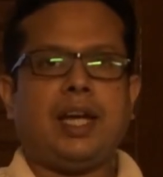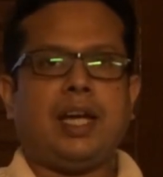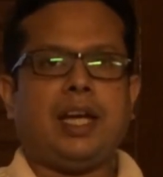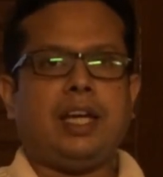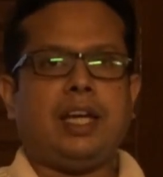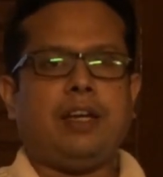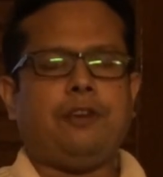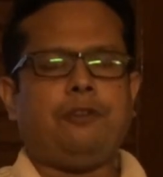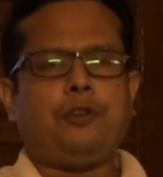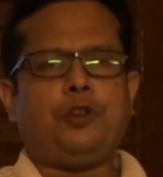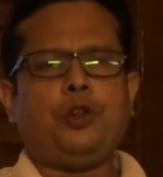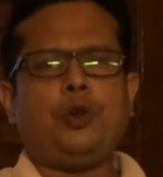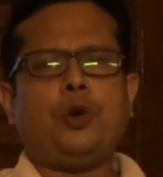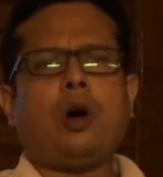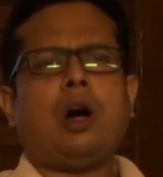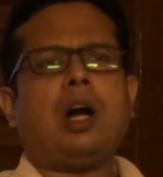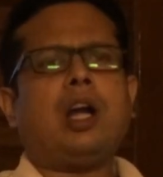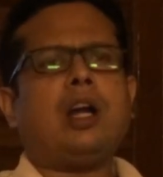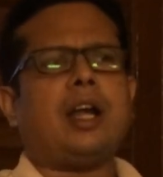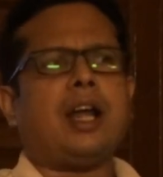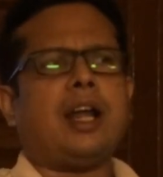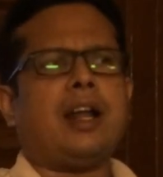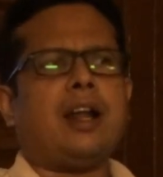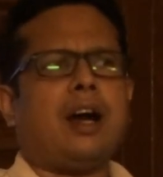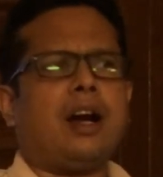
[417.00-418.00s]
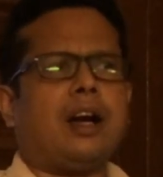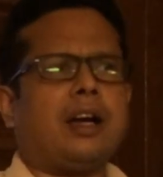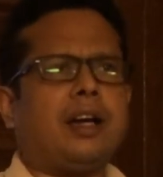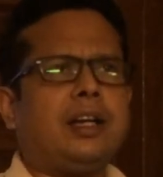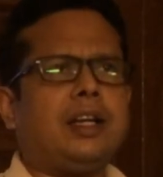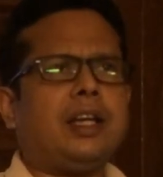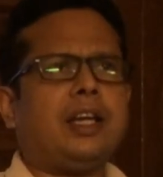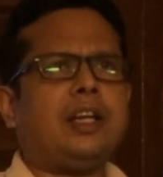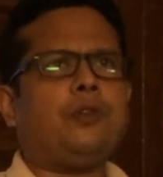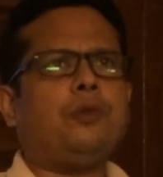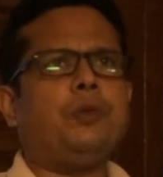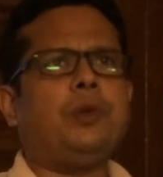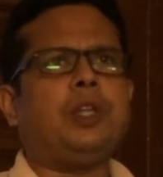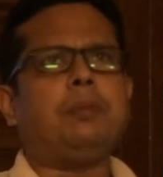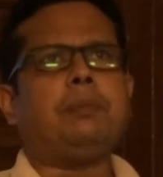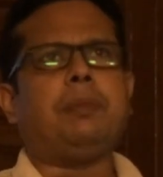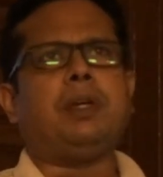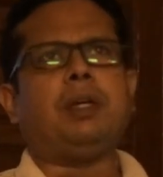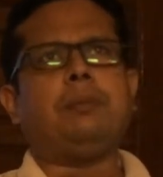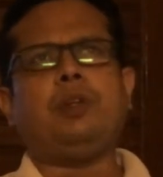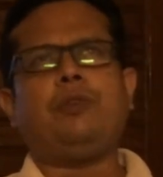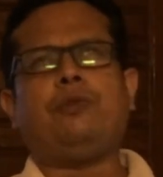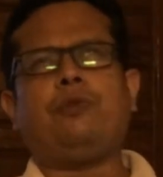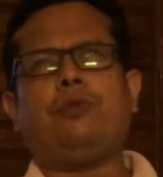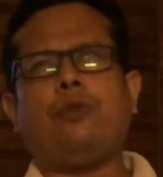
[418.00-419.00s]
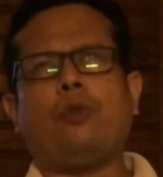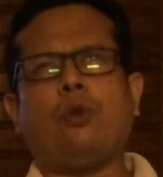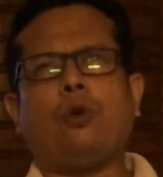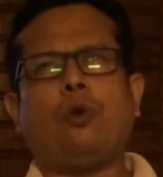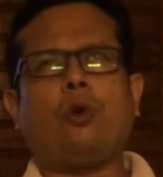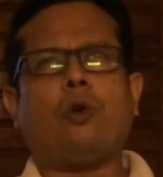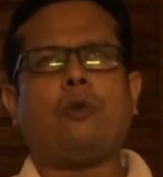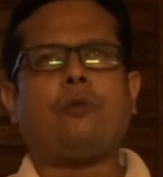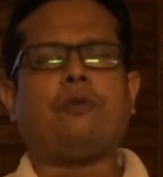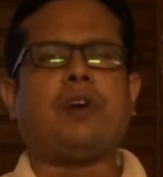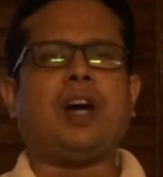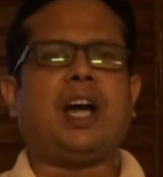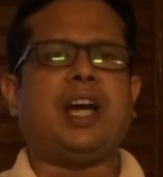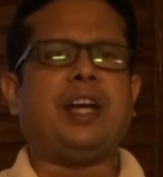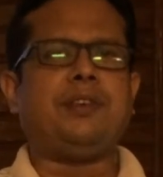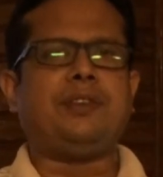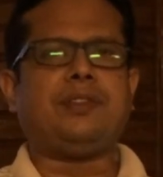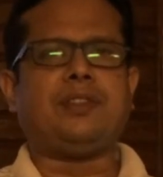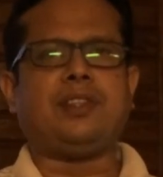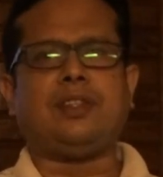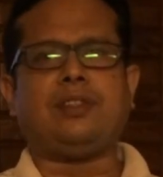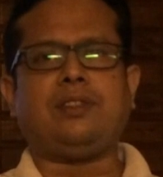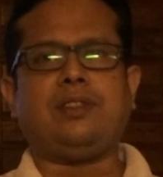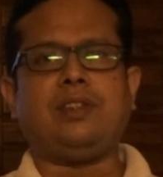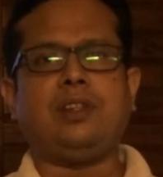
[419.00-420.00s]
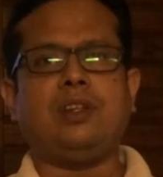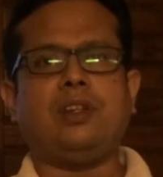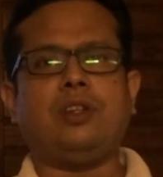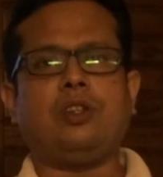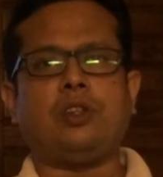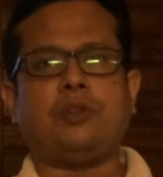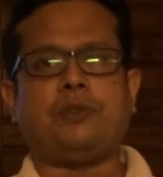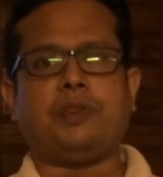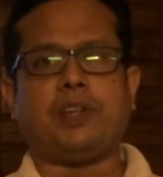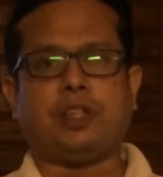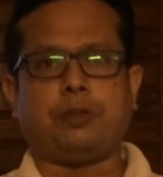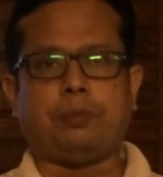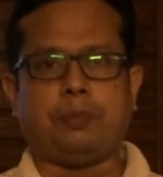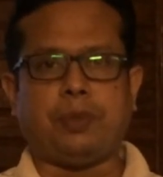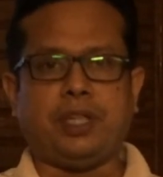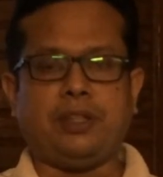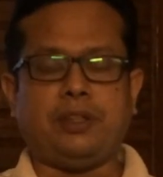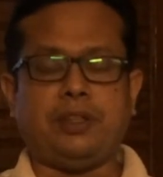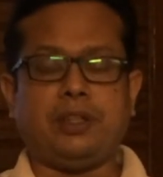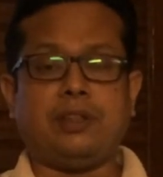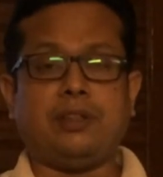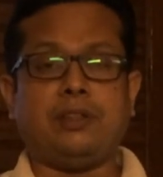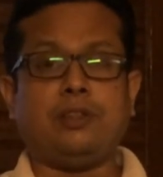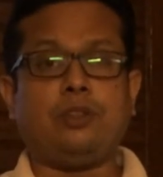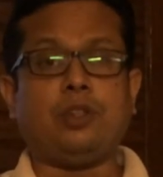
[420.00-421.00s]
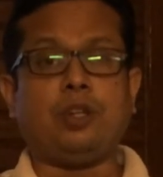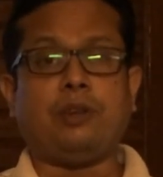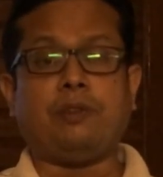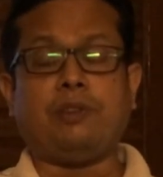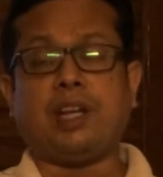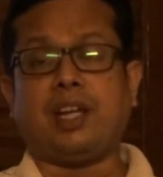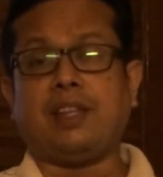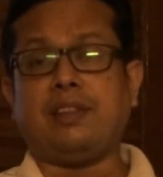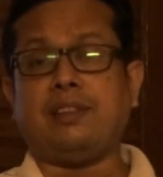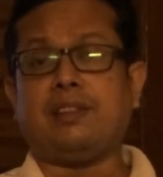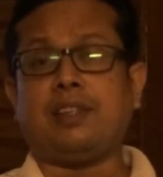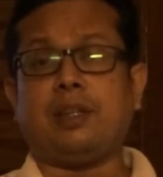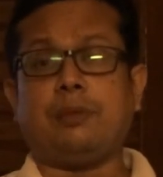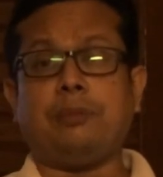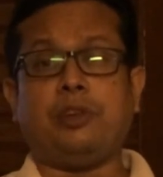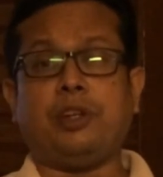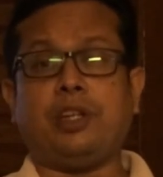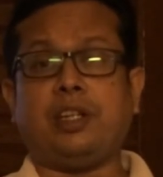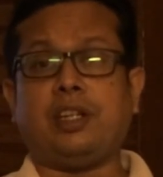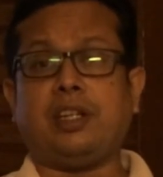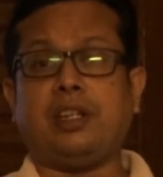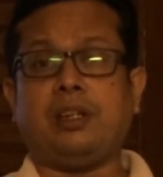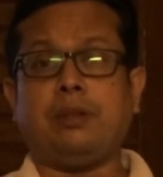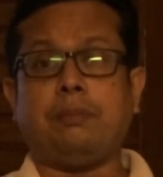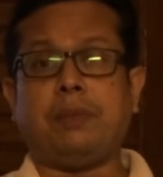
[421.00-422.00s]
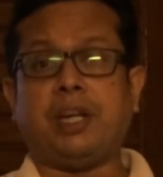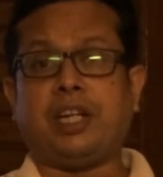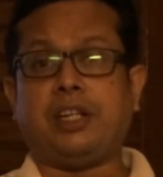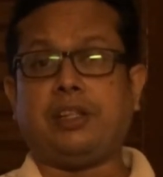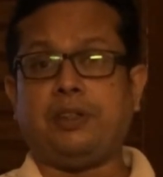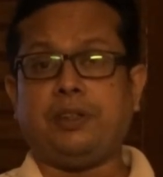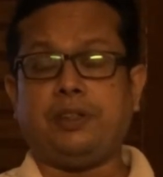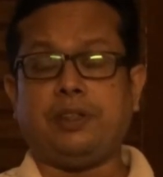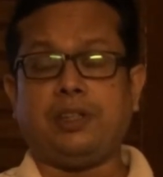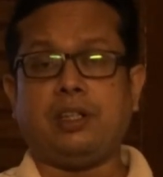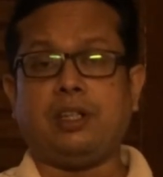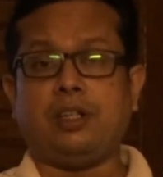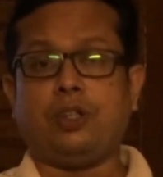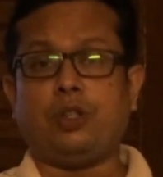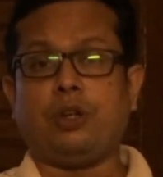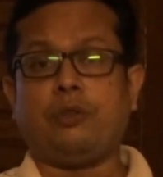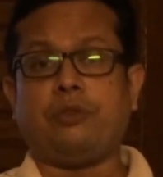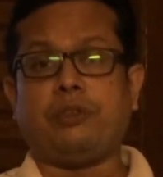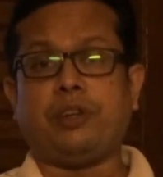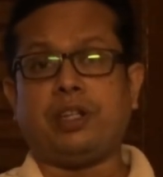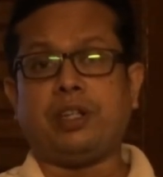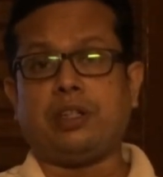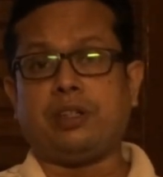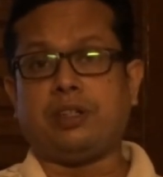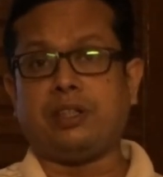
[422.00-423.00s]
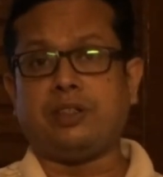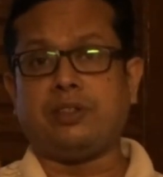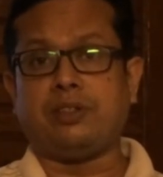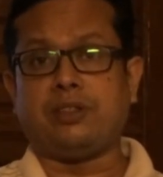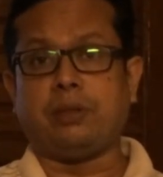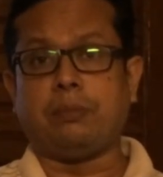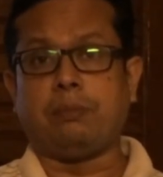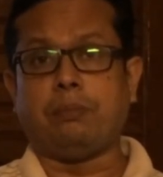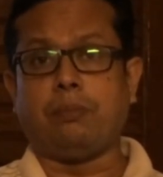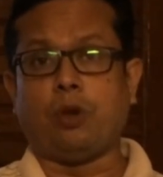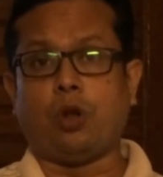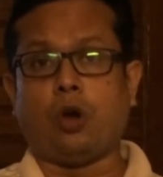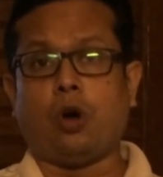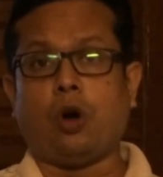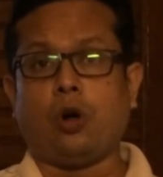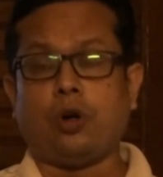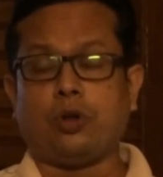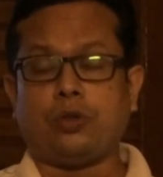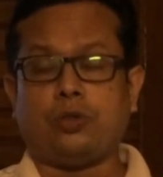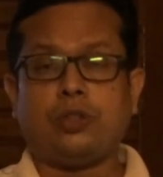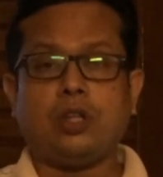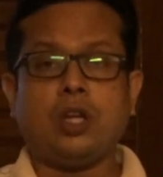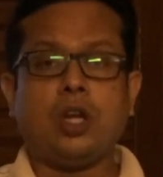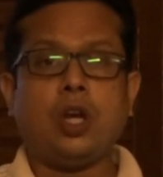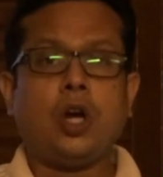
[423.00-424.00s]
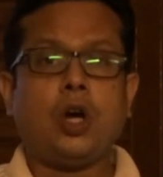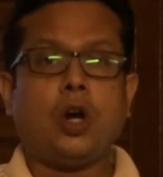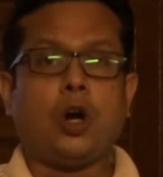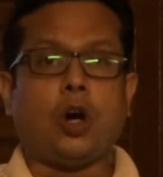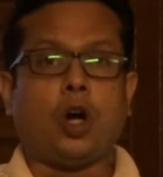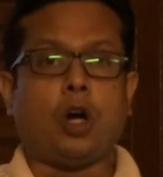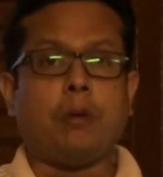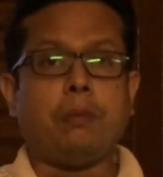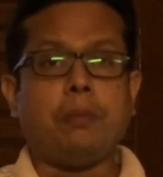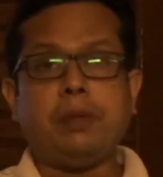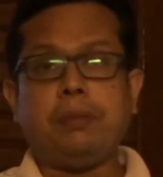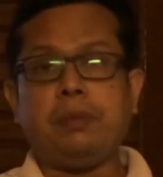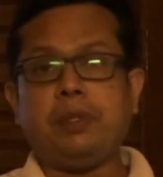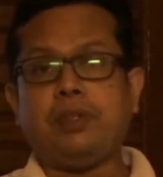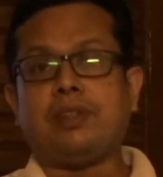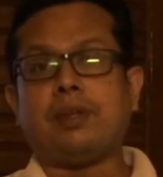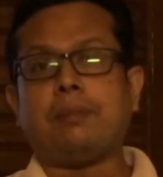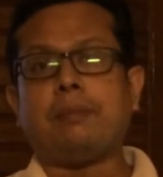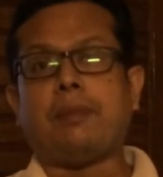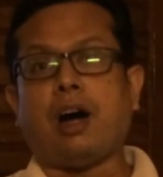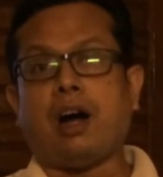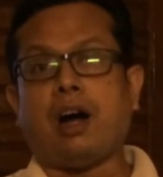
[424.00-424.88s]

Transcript: If you are an architect with maybe 4, 5, 6 years of experience, you have done some written material, you have written some blogs, or maybe some